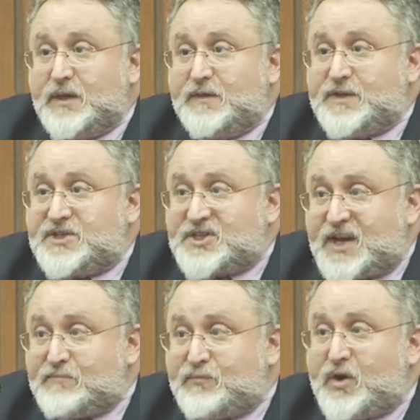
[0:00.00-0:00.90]
The
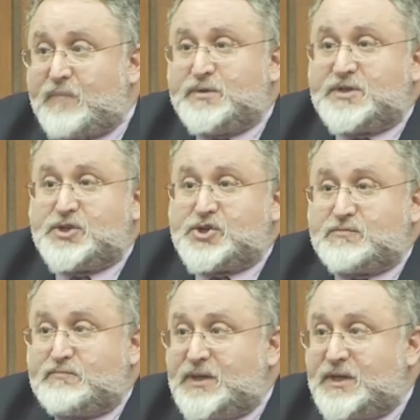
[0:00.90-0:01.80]
same
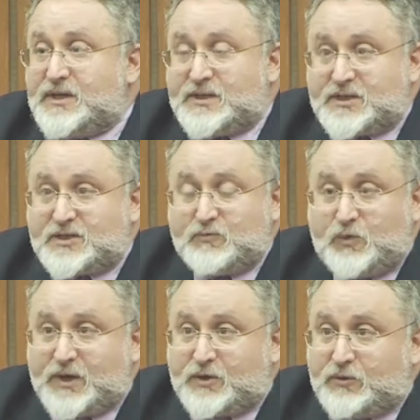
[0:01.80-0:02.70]
proposition begins
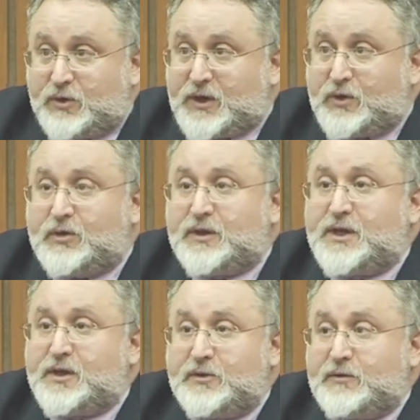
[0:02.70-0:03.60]
when you look at all the
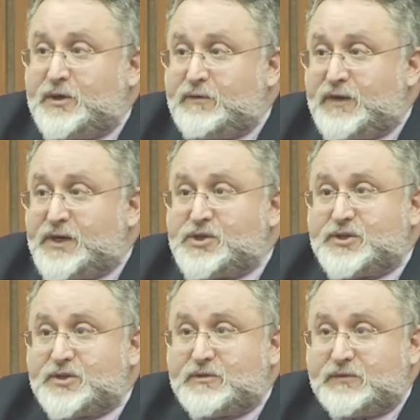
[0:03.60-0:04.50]
other
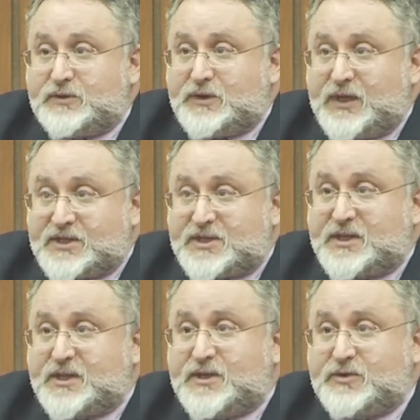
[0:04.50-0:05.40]
innovations over the last
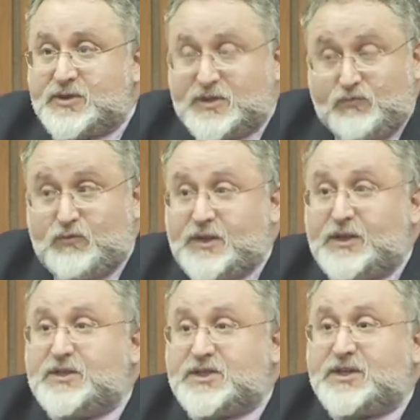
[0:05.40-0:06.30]
10 years that
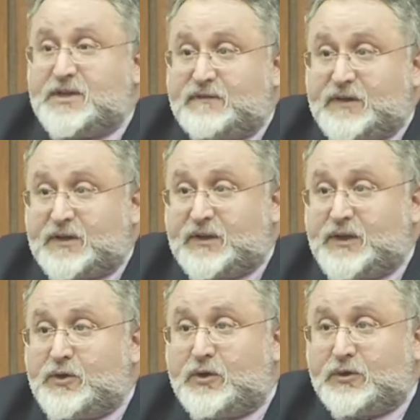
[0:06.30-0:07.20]
really significantly
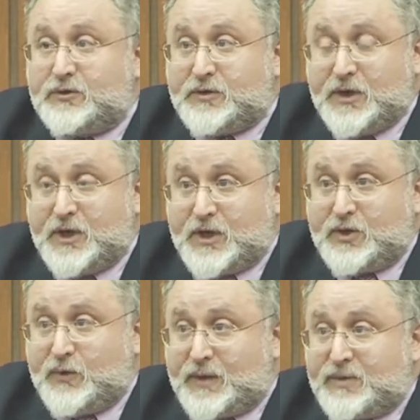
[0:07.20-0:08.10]
altered
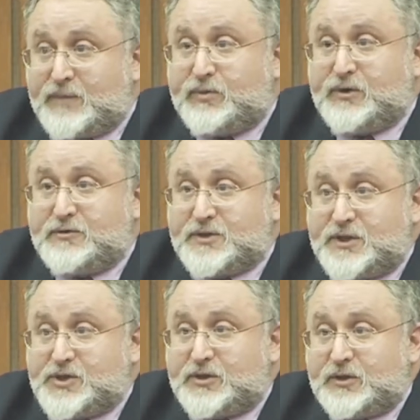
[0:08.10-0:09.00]
the way people use
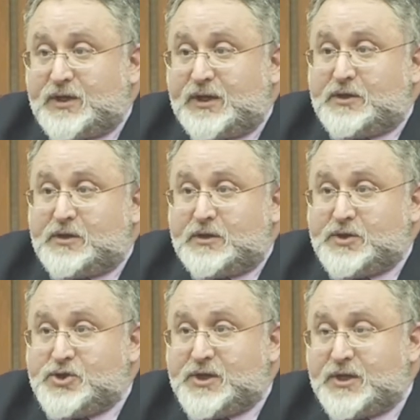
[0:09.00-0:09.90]
digital
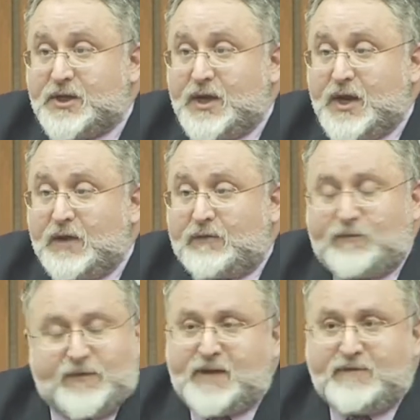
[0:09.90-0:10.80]
technology.
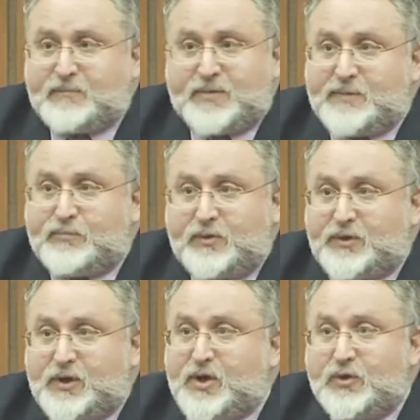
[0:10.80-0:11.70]
Giving people
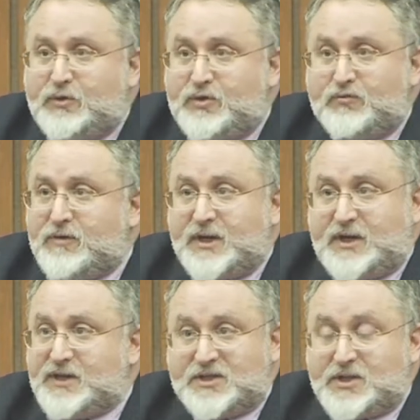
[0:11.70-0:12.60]
the code to read
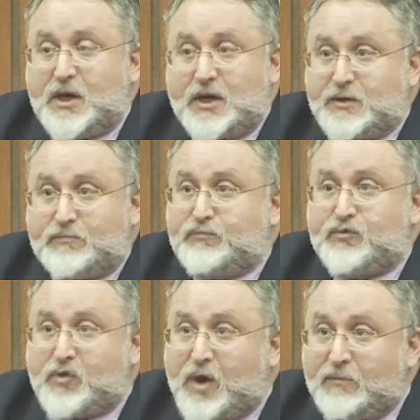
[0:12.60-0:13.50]
is not a
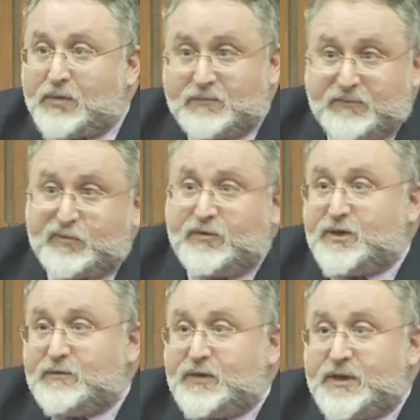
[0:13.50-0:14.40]
problem for
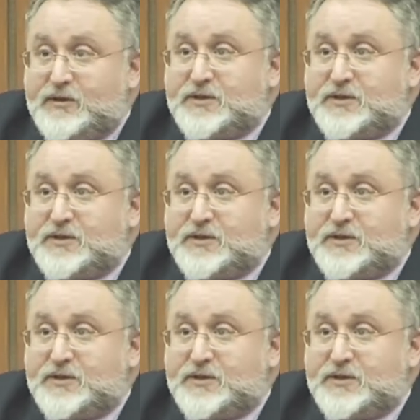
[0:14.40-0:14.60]
innovators.